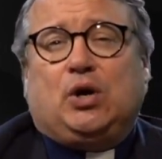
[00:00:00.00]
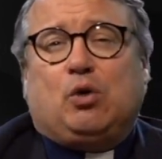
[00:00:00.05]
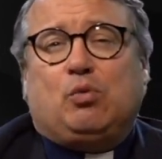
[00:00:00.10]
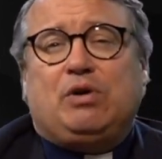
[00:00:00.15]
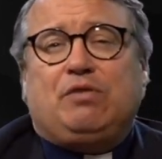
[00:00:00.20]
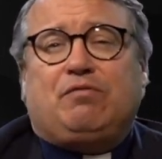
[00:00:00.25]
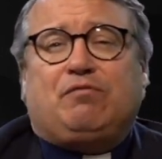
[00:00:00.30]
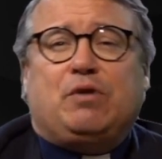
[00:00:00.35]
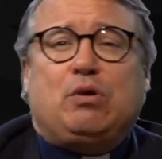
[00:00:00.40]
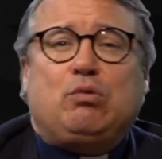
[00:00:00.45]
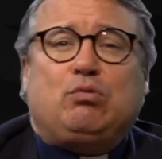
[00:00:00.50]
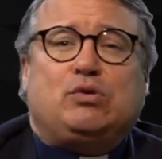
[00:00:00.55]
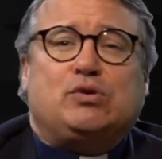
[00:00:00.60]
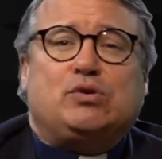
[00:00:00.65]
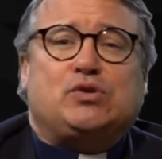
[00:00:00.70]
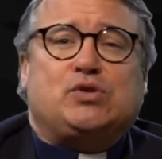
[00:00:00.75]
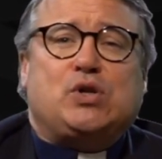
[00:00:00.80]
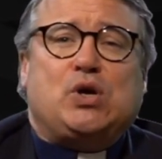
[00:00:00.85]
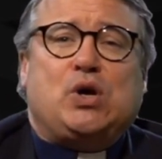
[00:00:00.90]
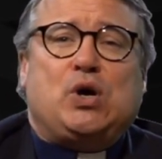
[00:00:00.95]
we
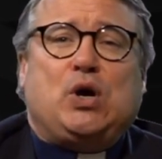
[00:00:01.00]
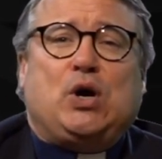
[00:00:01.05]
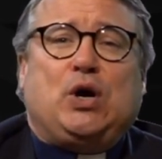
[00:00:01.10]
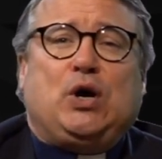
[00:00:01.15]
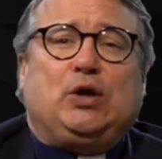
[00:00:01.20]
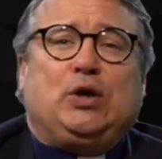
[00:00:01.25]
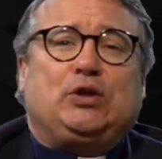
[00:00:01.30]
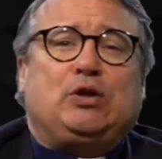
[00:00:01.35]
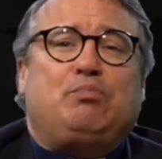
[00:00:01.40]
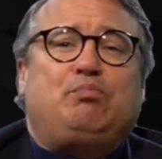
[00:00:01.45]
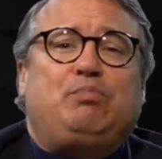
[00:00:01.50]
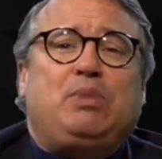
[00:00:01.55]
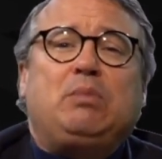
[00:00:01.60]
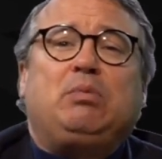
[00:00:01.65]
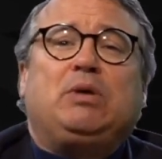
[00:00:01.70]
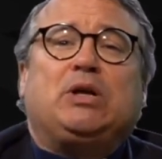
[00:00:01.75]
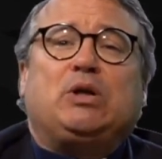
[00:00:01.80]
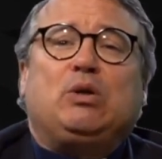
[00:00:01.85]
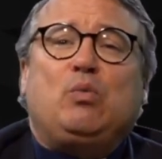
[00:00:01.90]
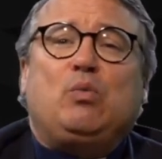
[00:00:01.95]
focus on a
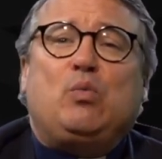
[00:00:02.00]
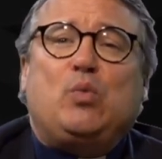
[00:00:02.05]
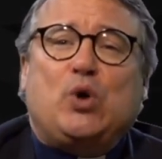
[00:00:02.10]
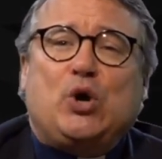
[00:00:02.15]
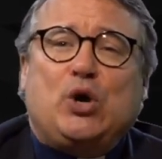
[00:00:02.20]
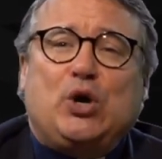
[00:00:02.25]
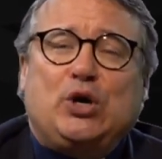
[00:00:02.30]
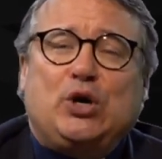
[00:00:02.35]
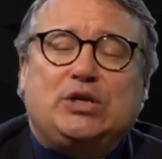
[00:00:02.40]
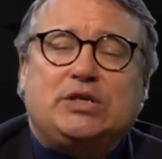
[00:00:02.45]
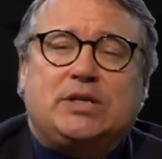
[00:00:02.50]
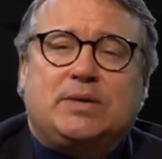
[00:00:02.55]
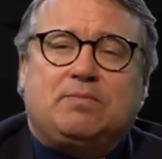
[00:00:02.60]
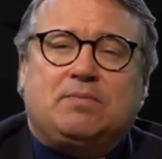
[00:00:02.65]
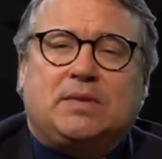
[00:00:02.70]
biblical word